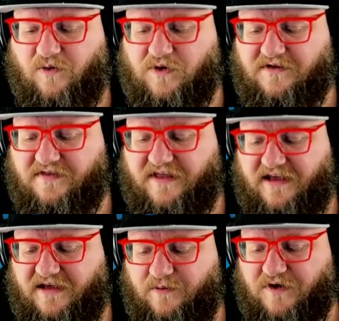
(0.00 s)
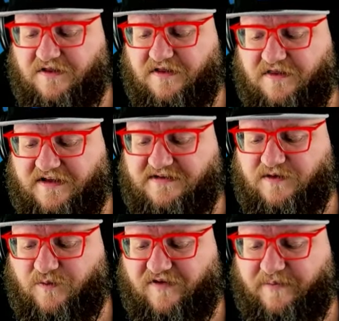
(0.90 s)
One of the one of the things
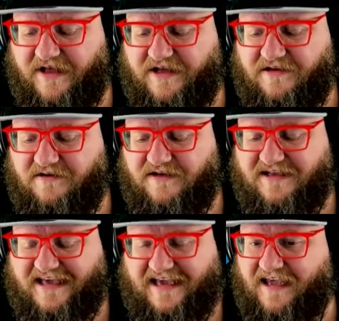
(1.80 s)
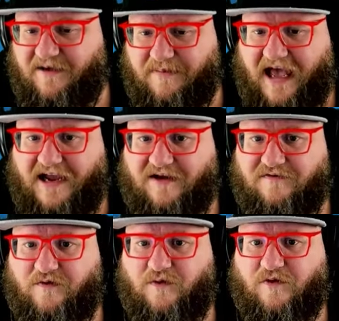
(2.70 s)
that we've been kicking back
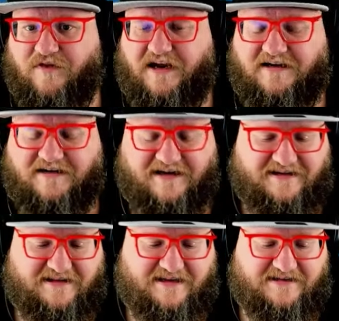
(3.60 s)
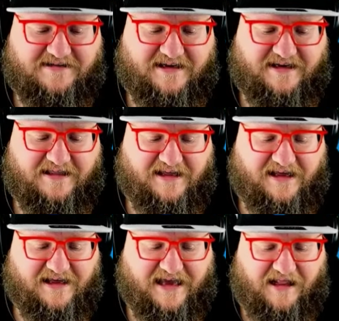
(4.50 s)
and forth, and I did this in
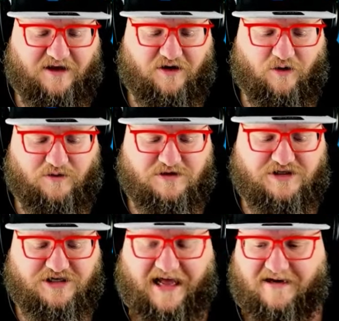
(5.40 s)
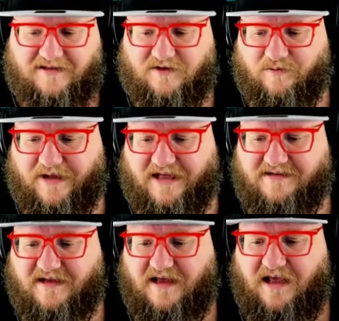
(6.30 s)
the Gala Gold chat a little
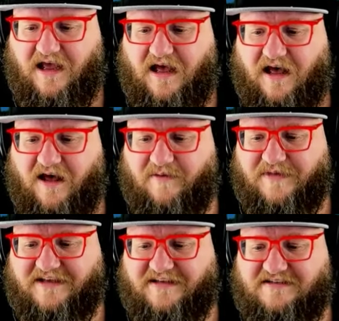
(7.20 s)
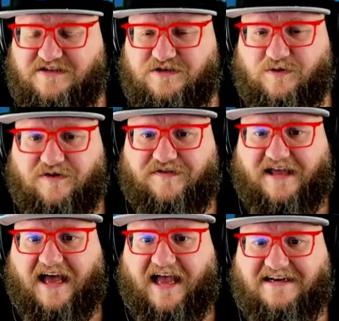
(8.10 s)
bit, is sort of
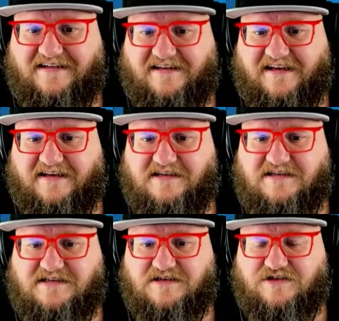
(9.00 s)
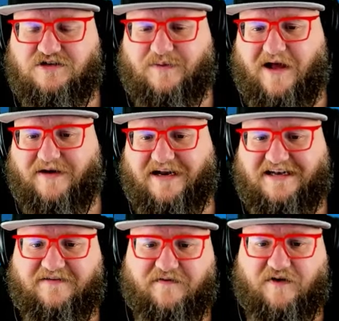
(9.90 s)
the ideas
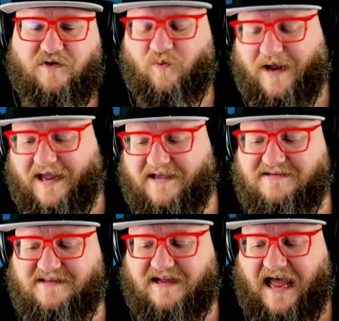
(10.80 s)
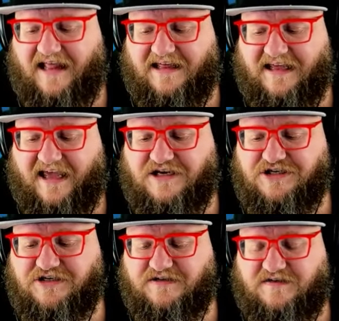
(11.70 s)
surrounding different ways that
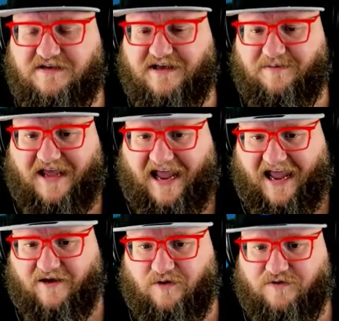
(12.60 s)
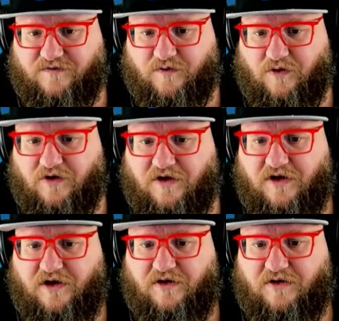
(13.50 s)
allocations can be handled for
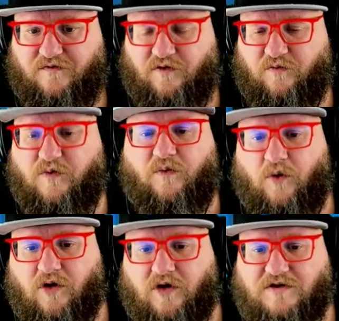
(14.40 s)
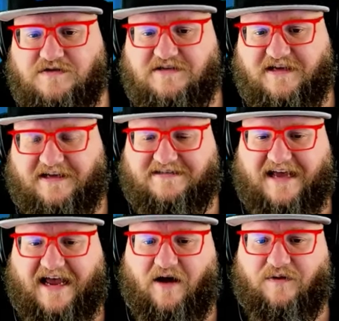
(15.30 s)
rewards in
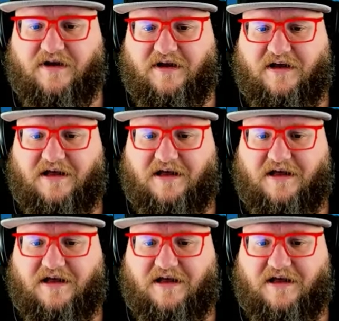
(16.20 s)
town.